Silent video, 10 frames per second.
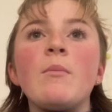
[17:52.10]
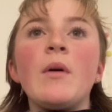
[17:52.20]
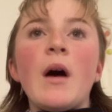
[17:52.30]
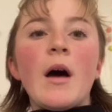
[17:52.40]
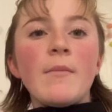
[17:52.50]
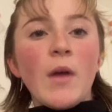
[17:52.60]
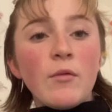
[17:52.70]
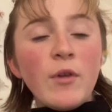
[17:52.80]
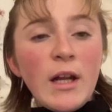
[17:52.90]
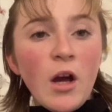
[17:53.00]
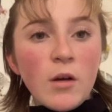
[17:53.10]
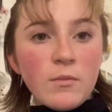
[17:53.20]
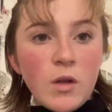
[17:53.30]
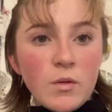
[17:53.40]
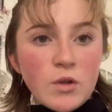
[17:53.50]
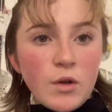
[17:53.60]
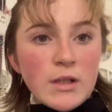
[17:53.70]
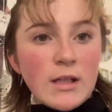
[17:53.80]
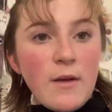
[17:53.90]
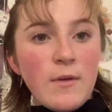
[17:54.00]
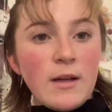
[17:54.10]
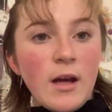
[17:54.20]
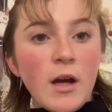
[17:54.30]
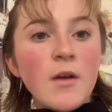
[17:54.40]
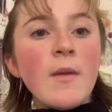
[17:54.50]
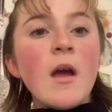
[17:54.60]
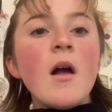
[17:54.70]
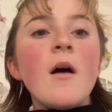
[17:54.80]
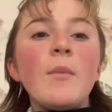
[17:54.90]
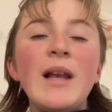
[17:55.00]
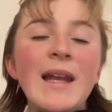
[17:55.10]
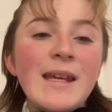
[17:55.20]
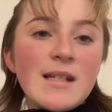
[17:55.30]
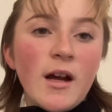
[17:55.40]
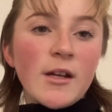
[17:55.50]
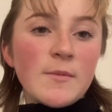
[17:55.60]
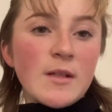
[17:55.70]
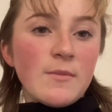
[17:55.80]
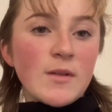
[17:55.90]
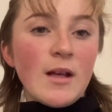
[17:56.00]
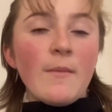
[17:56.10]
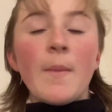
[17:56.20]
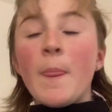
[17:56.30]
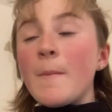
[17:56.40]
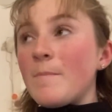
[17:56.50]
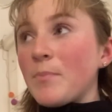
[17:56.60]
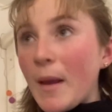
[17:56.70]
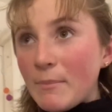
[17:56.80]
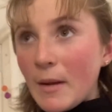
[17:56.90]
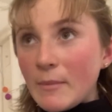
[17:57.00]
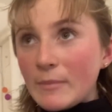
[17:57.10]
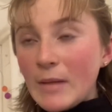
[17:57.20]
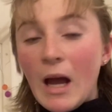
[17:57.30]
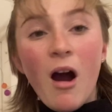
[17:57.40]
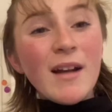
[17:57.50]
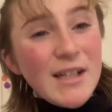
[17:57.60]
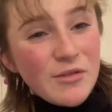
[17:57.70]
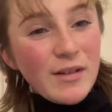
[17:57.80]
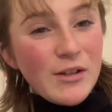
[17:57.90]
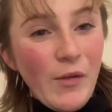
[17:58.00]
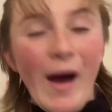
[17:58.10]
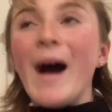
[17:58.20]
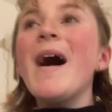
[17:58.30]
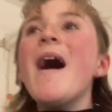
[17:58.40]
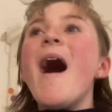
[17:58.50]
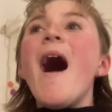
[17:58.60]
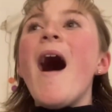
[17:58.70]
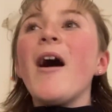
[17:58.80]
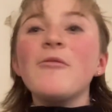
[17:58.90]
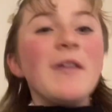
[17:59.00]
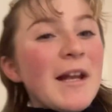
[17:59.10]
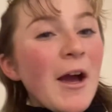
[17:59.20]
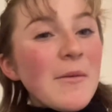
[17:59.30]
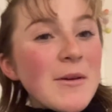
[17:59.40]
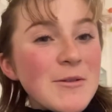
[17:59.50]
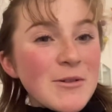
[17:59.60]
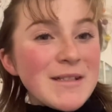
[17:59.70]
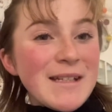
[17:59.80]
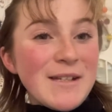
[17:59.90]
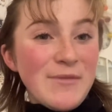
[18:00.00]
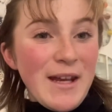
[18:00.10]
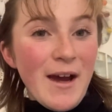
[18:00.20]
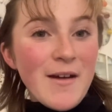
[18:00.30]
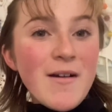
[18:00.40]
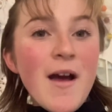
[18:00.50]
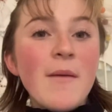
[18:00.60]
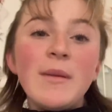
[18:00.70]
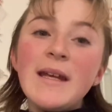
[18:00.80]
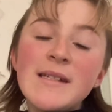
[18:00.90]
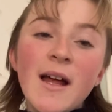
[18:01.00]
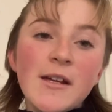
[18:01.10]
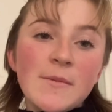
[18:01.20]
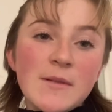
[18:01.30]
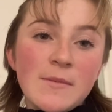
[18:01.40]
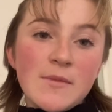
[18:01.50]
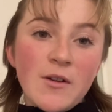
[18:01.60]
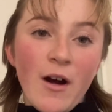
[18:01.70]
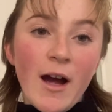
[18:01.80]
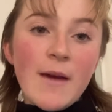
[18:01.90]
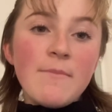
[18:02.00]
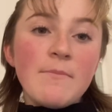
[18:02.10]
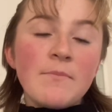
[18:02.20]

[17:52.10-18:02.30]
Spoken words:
But I really hope you enjoyed today's video. Please like and subscribe. I need to redo that. I really hope you enjoyed today's video. Please like and subscribe.